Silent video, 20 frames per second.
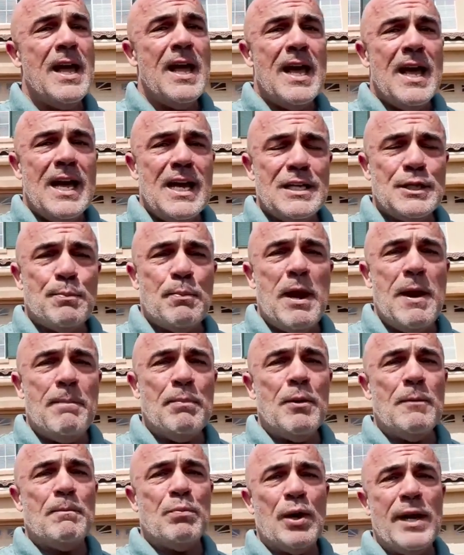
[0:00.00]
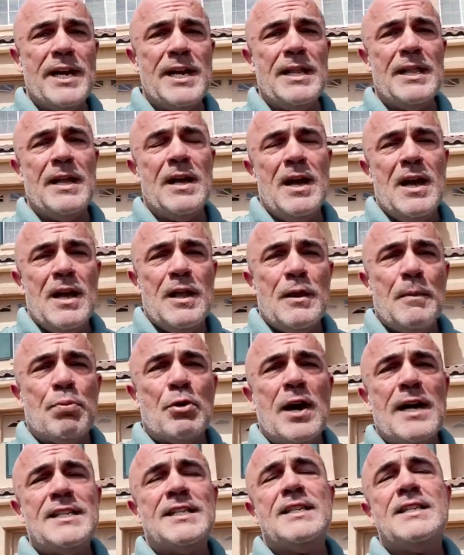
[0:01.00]
is people bringing the
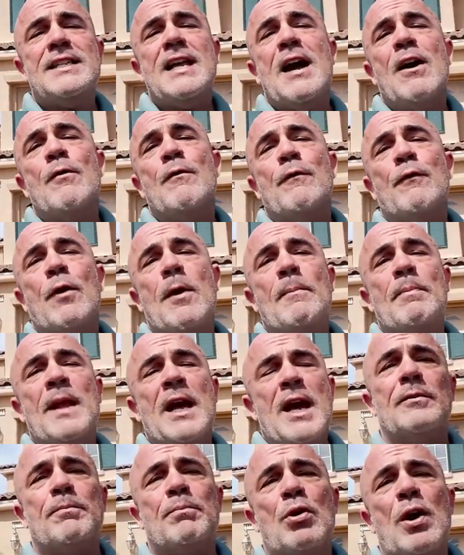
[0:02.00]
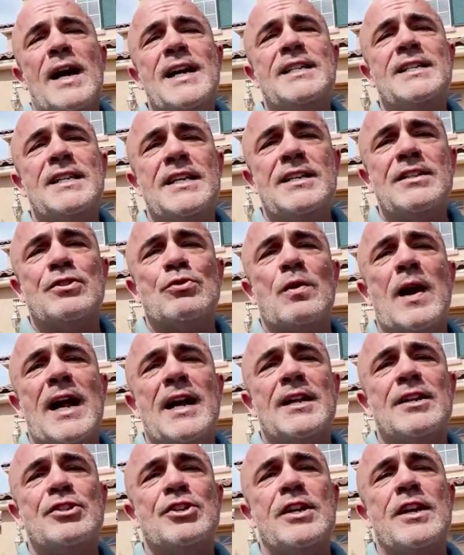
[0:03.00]
prices down from pricing
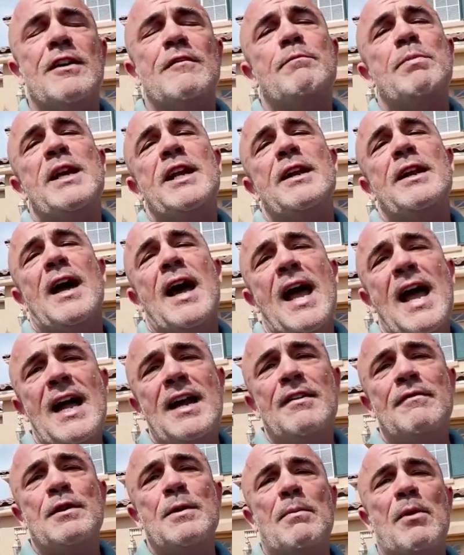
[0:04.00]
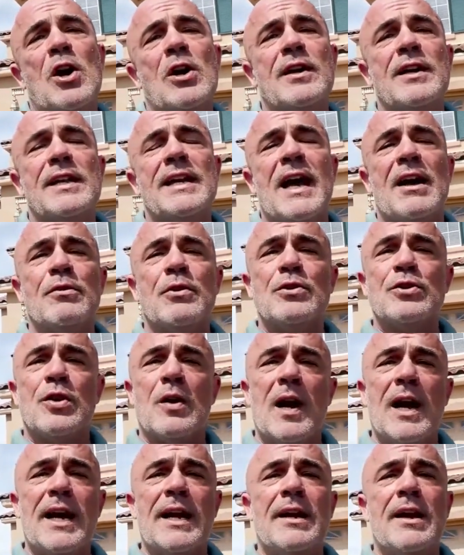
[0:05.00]
strategy of being ahead of the market. Now they're
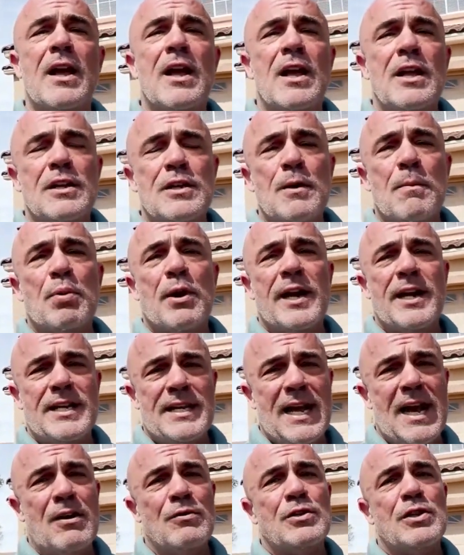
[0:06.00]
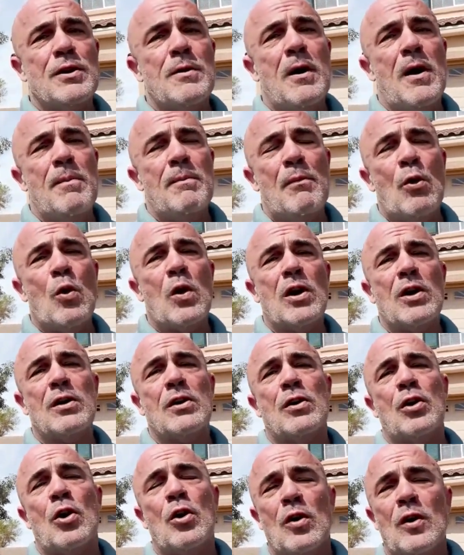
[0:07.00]
trying to bring it down to a more
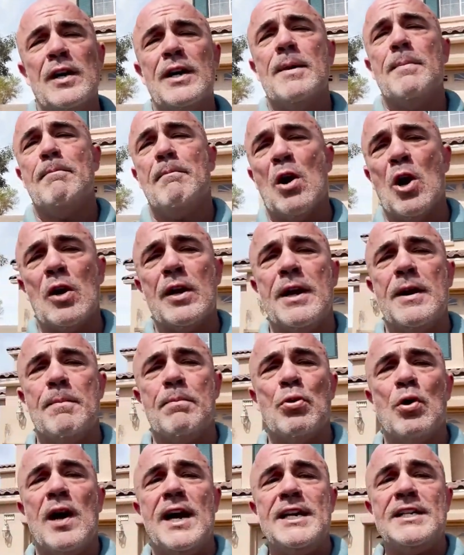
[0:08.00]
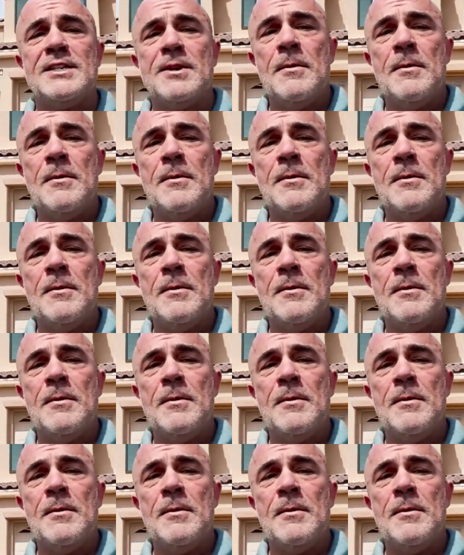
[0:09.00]
current market price.